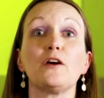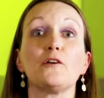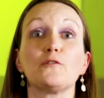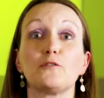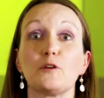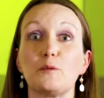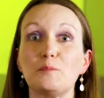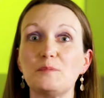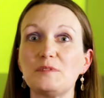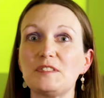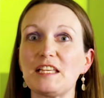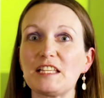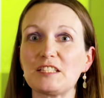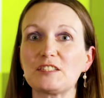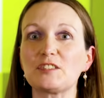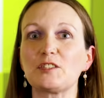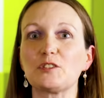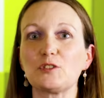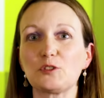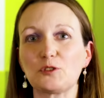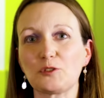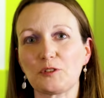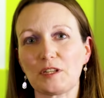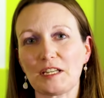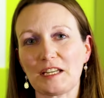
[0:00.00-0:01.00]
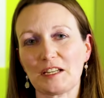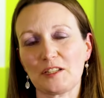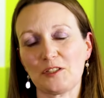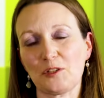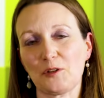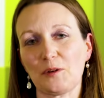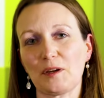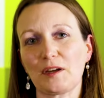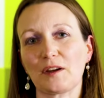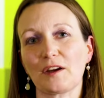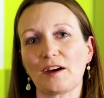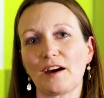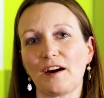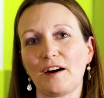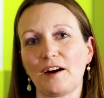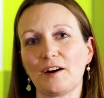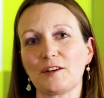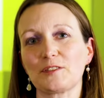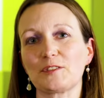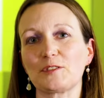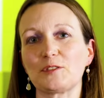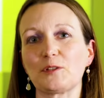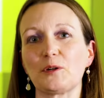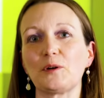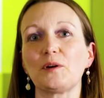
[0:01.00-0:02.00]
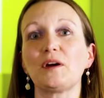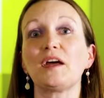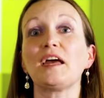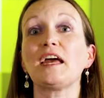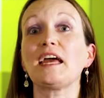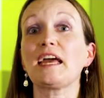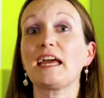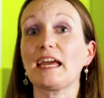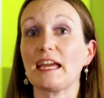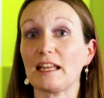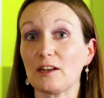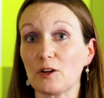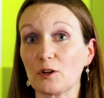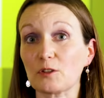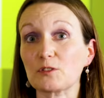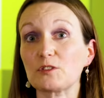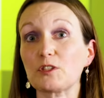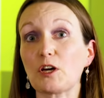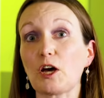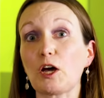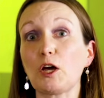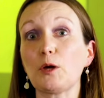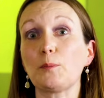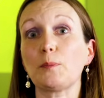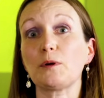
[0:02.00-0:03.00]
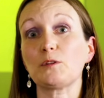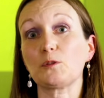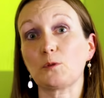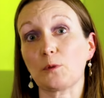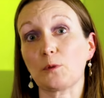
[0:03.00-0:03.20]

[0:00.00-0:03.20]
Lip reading: from dysentery at Newark Castle in October